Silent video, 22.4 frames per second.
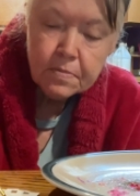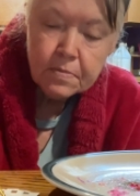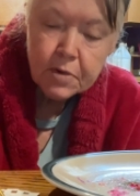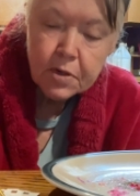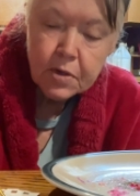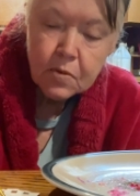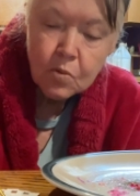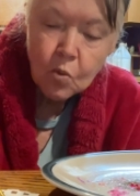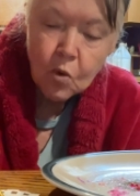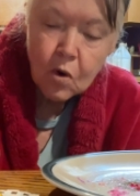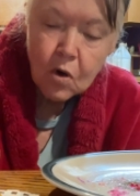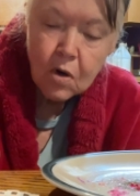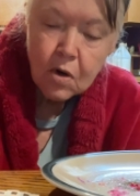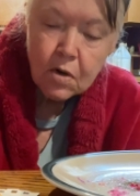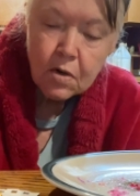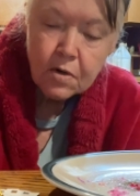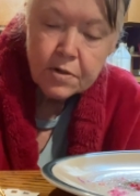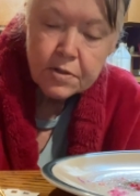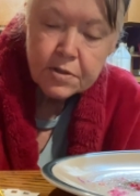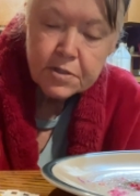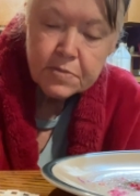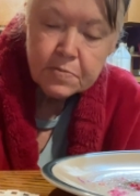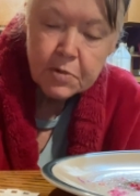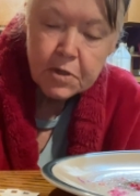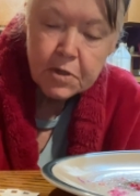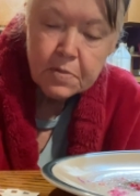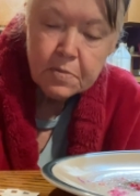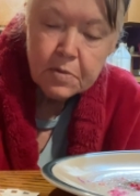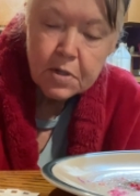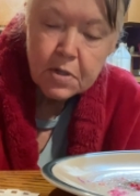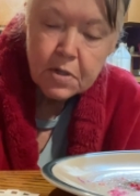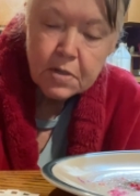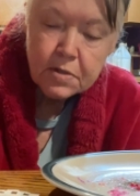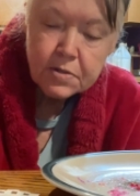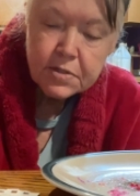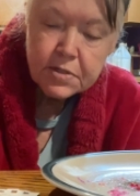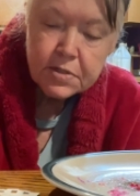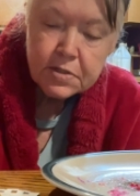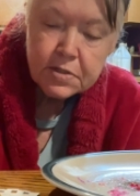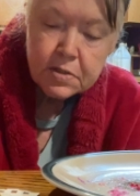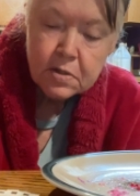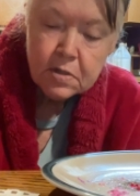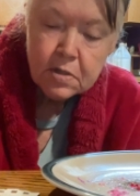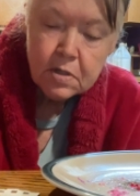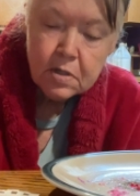it worries me because
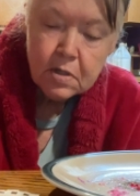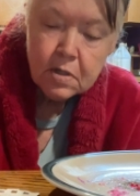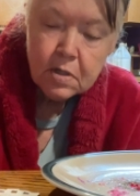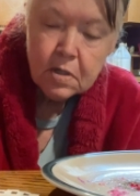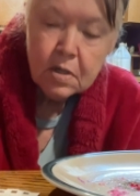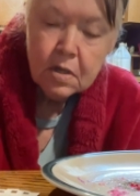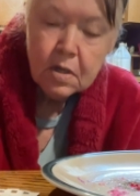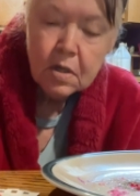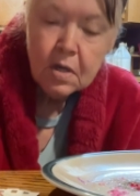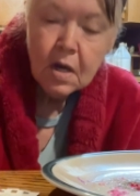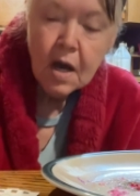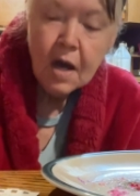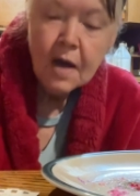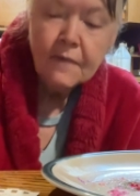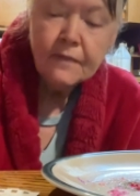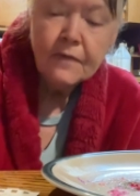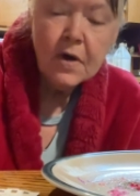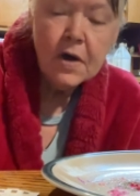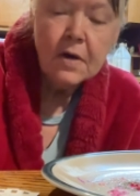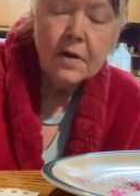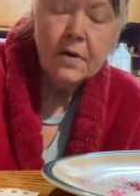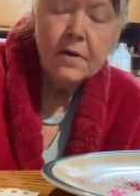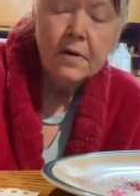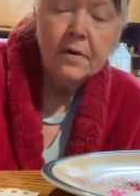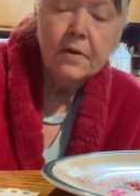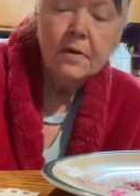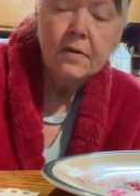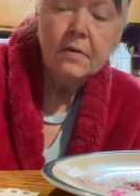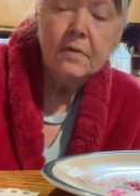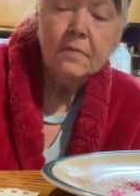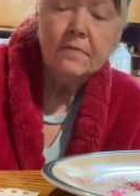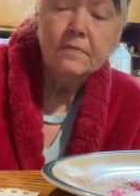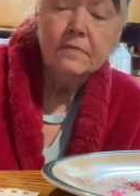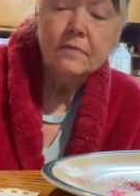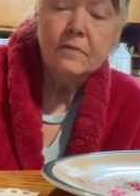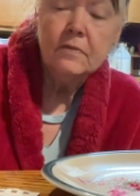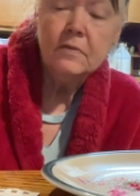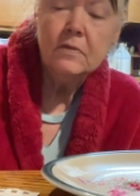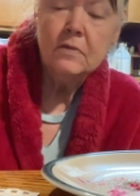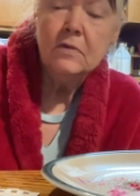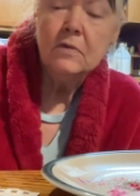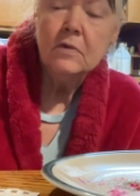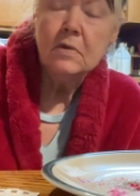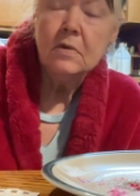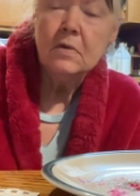I've got a
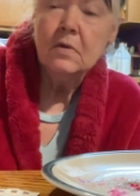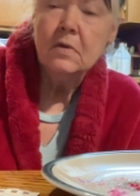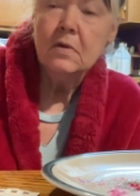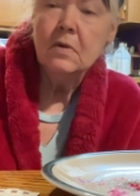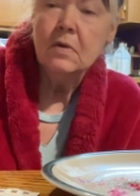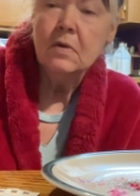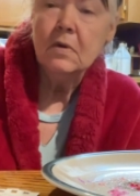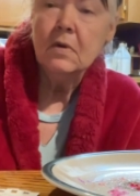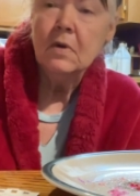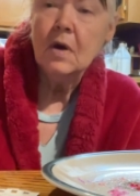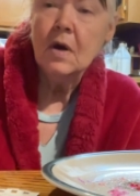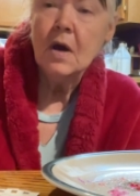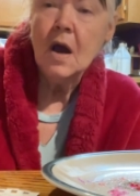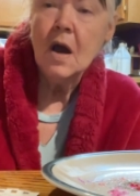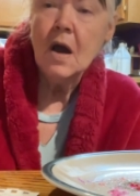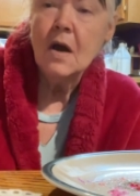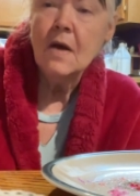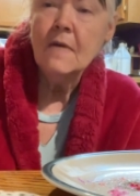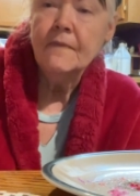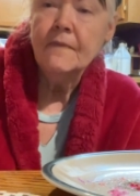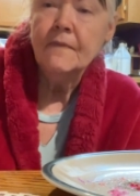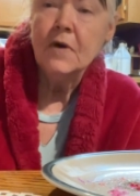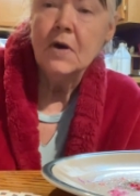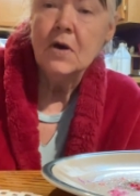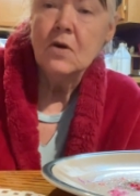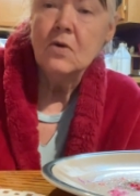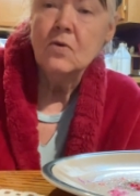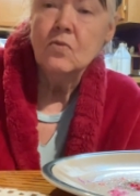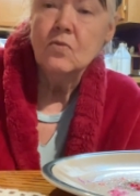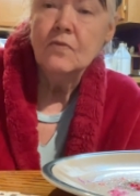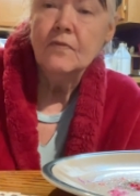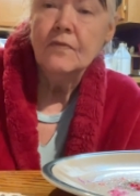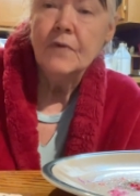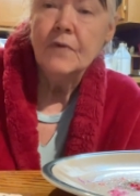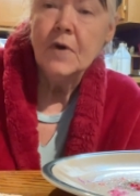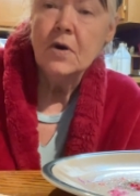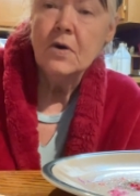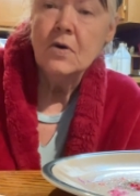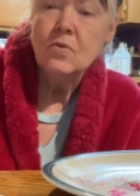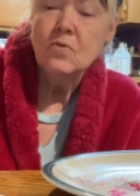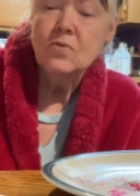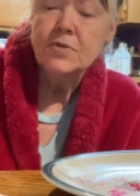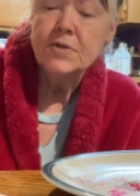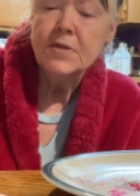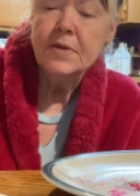iPhone,
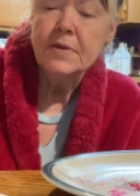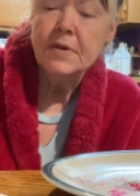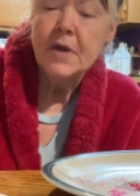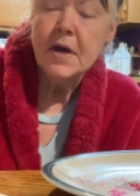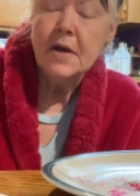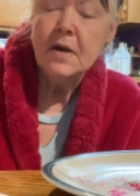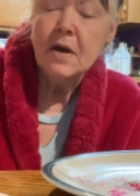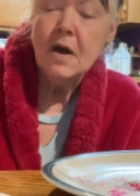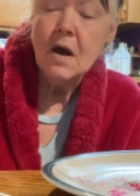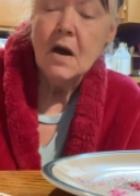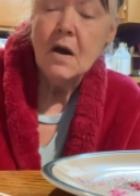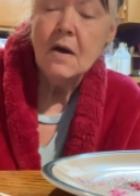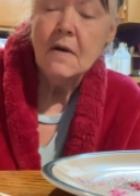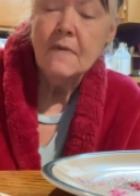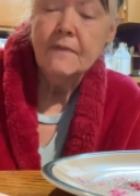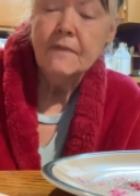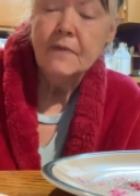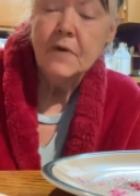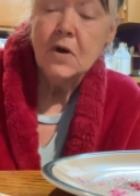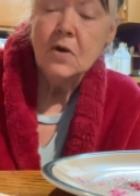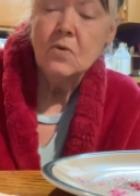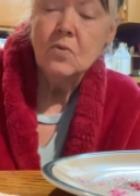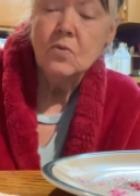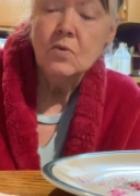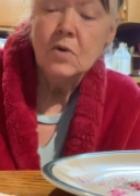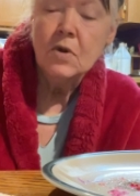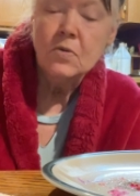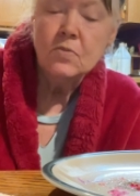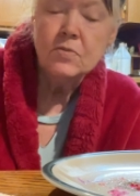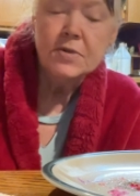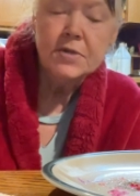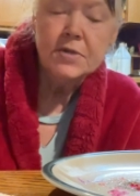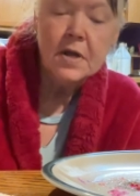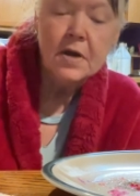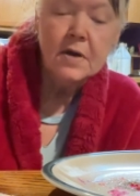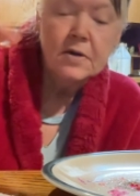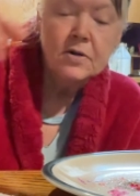folks, and that iPhone don't stay